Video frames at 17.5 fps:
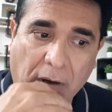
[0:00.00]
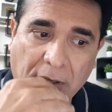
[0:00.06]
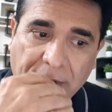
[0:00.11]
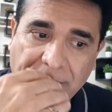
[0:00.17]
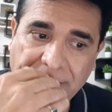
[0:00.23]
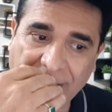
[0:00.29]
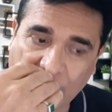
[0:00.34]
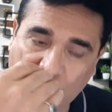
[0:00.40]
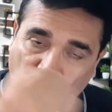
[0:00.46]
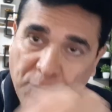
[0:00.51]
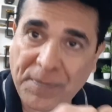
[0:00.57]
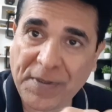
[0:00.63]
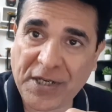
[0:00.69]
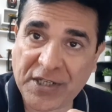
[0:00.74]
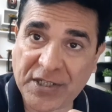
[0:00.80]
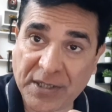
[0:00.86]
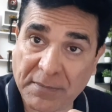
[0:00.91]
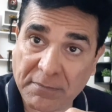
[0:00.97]
there could
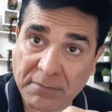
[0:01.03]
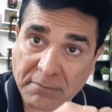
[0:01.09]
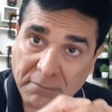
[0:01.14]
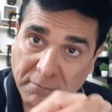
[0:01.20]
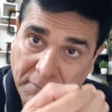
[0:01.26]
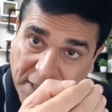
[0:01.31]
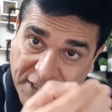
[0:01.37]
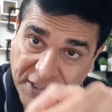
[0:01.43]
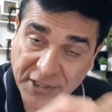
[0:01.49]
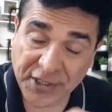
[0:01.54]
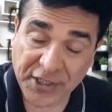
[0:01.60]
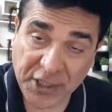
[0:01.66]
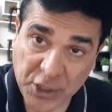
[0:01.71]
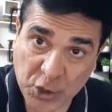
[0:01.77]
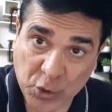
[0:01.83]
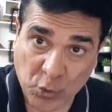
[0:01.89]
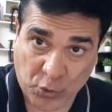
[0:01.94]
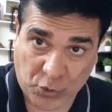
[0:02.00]
be some minor
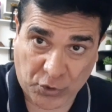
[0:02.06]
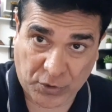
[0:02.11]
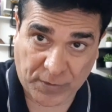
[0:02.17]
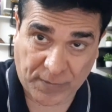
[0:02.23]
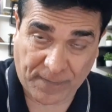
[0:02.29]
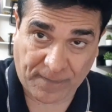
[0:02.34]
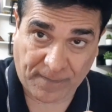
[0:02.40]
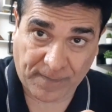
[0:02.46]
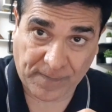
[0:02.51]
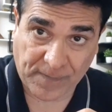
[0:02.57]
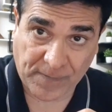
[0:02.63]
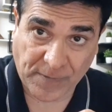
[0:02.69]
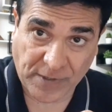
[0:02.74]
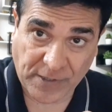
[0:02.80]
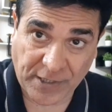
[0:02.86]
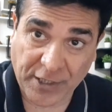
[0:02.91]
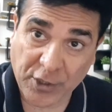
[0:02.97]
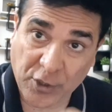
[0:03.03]
issues
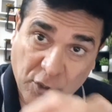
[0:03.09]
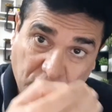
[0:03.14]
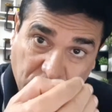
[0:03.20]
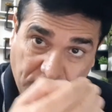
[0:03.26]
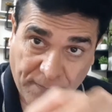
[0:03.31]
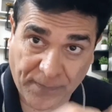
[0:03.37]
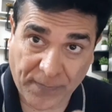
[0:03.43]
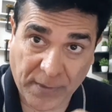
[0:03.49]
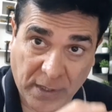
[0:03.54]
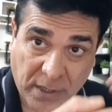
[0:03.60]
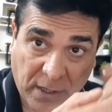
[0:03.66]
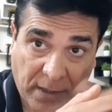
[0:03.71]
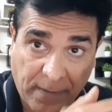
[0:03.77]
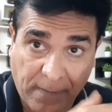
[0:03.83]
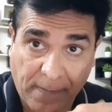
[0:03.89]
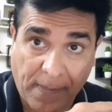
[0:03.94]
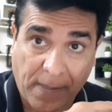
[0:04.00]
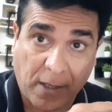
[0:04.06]
in your
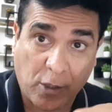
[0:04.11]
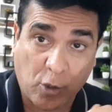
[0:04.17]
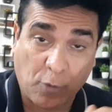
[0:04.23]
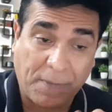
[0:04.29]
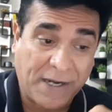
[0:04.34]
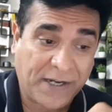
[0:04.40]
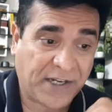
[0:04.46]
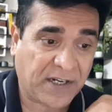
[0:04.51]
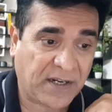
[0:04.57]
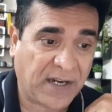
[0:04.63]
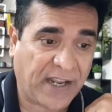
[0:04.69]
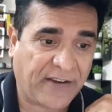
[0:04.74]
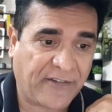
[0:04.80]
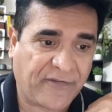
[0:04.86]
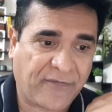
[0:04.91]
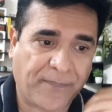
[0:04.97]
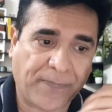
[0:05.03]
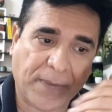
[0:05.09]
romantic
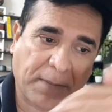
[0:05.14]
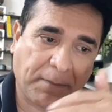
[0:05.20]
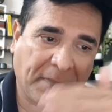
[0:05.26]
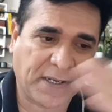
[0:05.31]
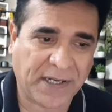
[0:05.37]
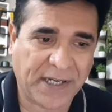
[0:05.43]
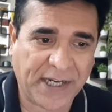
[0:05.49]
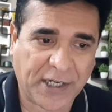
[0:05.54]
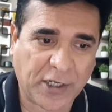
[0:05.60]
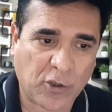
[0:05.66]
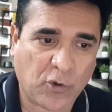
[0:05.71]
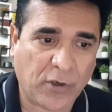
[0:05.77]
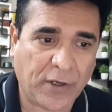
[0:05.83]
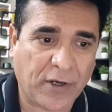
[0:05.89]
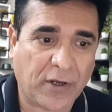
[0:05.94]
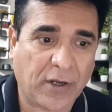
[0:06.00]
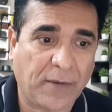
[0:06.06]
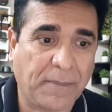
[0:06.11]
life, but later
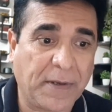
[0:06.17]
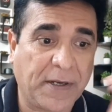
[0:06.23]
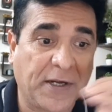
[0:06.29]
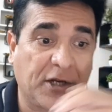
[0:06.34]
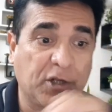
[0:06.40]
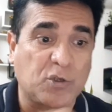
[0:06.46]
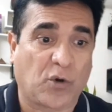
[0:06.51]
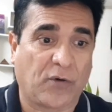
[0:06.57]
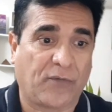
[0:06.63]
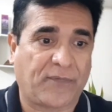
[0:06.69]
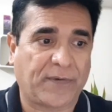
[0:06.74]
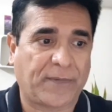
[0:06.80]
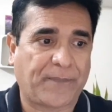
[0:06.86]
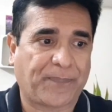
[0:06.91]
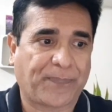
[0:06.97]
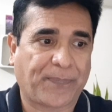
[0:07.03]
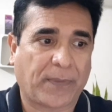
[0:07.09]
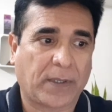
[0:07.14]
on it will be resolved.
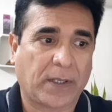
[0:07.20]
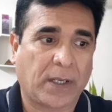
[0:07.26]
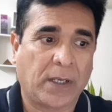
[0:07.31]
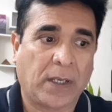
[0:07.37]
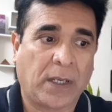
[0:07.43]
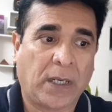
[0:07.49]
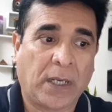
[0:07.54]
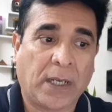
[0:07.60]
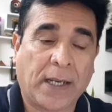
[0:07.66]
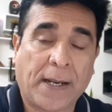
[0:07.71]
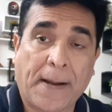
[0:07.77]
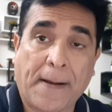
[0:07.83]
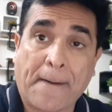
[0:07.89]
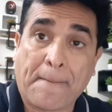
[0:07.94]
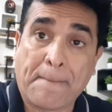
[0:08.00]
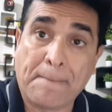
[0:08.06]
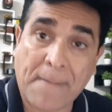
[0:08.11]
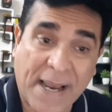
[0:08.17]

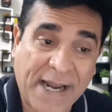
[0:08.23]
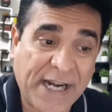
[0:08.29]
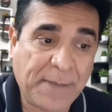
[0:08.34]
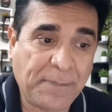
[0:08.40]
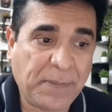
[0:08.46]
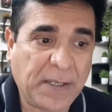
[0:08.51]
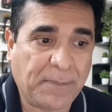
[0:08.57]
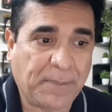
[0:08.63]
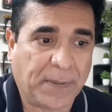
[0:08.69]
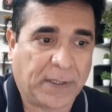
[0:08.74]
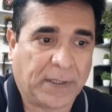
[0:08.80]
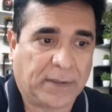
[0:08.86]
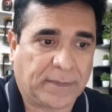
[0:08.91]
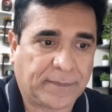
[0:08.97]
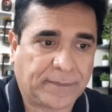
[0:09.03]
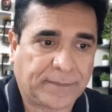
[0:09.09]
Married people